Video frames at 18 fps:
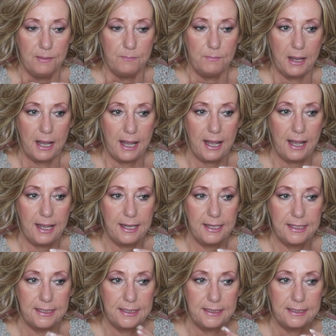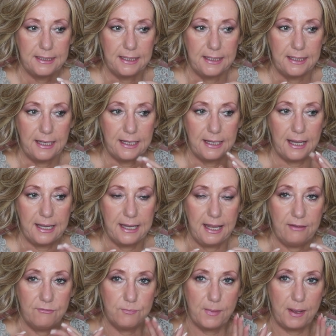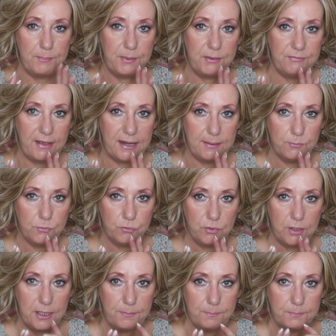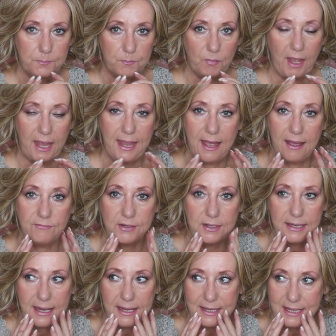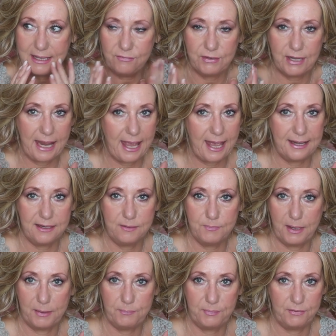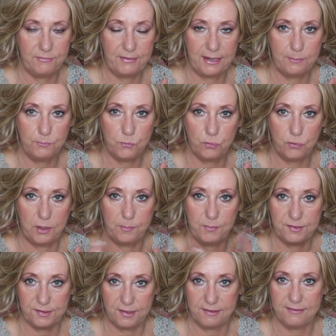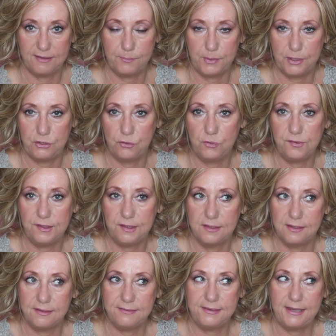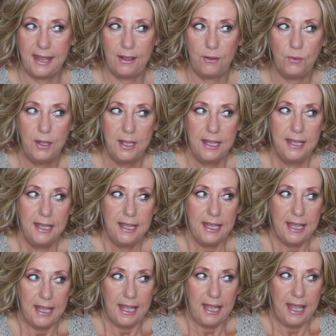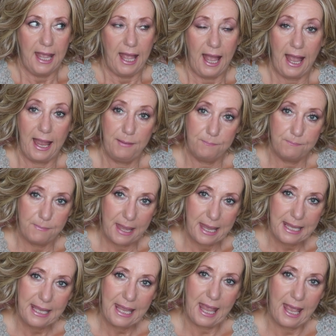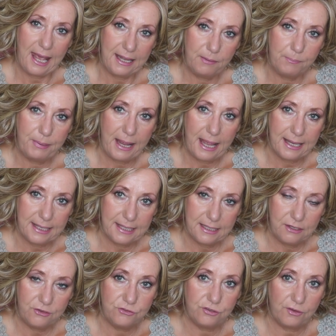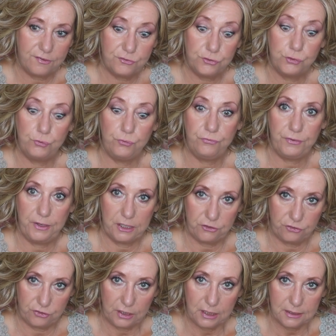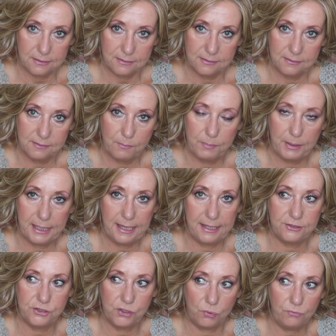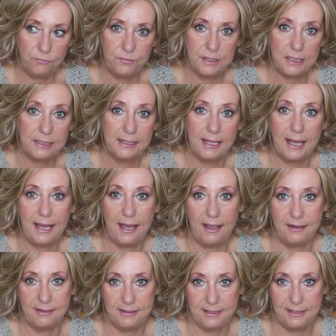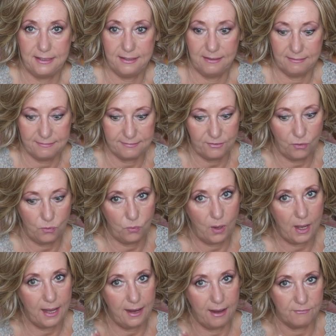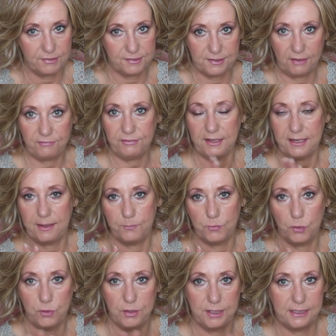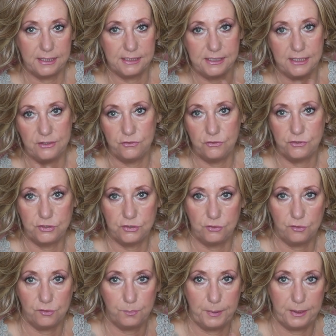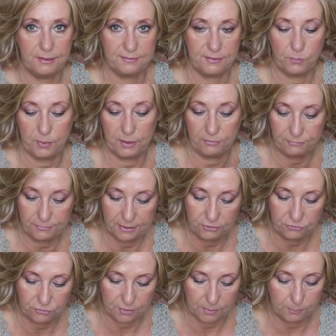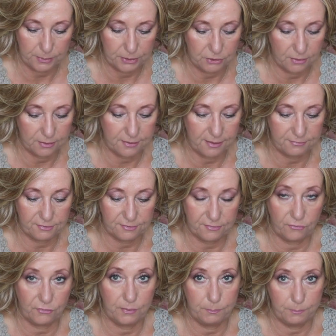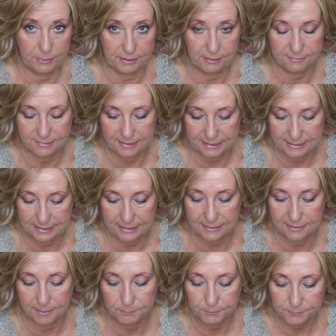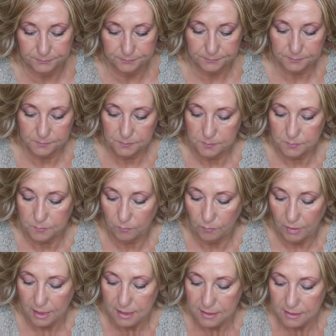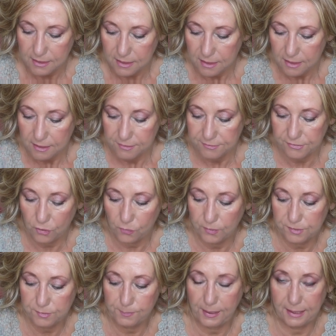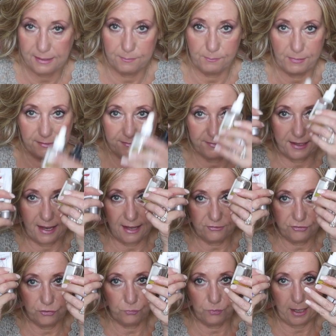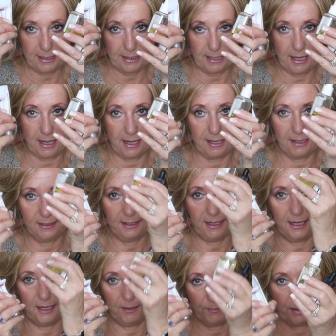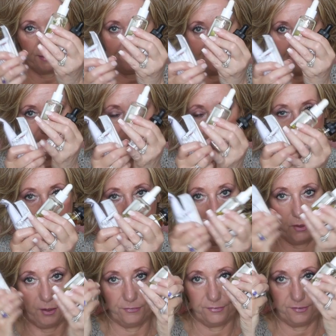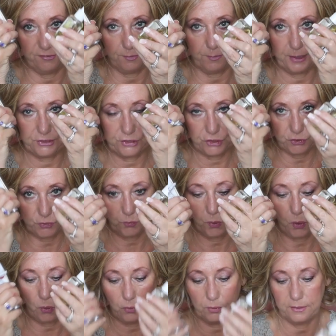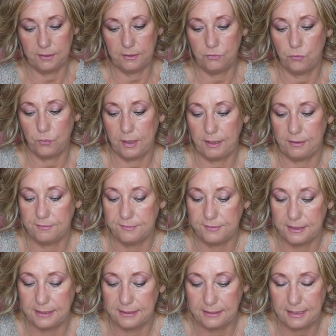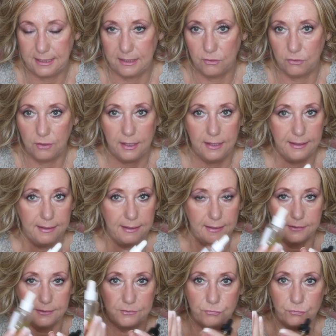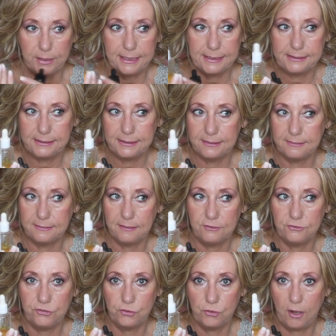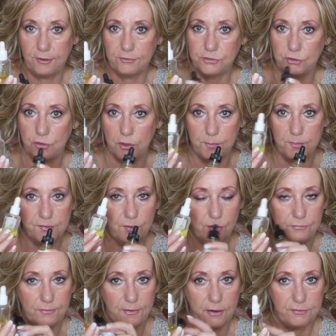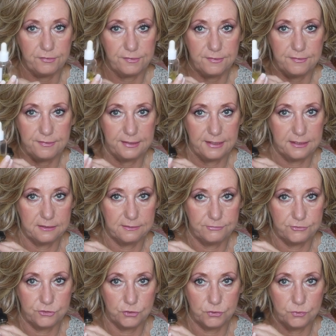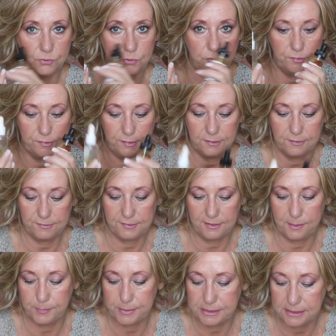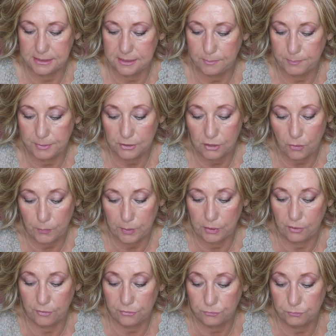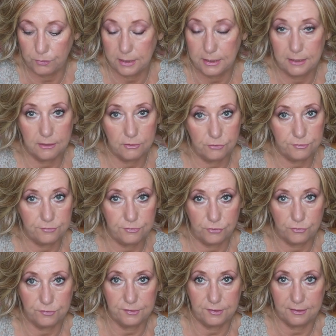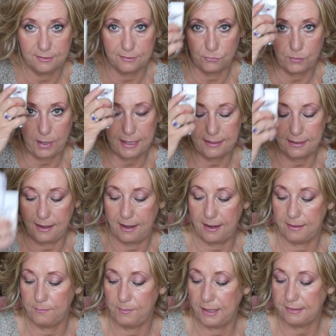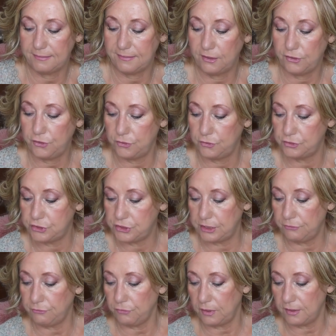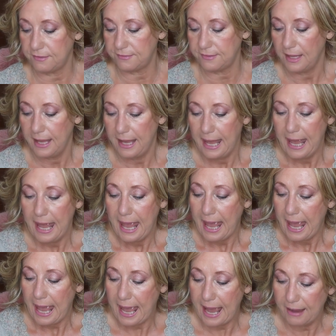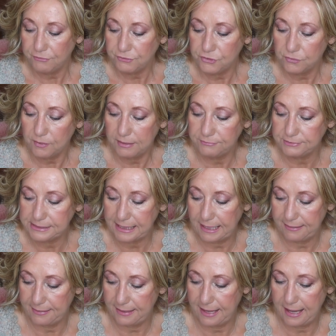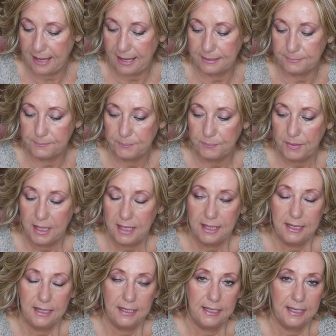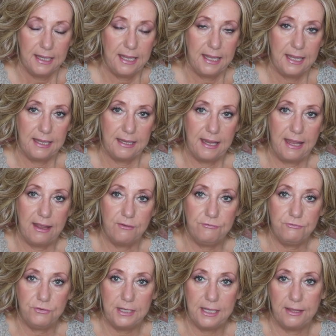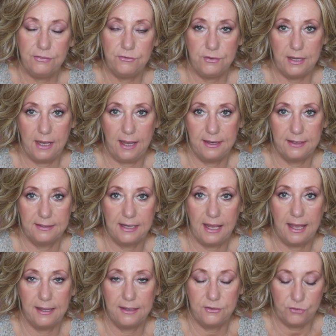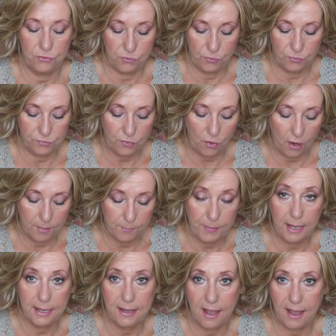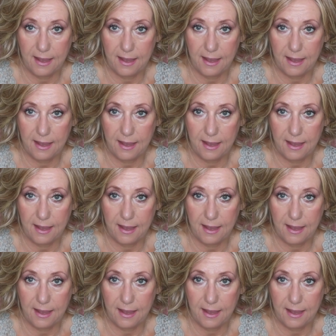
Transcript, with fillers: I have my Bee Venom cream. I haven't even added my Bee Venom cream since I've been using this. Now, I may add it back in just to finish it, but I don't feel I need it. So I have stuff that I'm going to continue to use because I want to finish them, but not necessarily because I need them. So it's my stash of Retin-A and my CBD oil. These are my two holy grail skincare. Granted, short term so far since the end of June using the CBD, but going on 3 years using the Retin-A makes a huge difference. After I've done that, every other night I use on my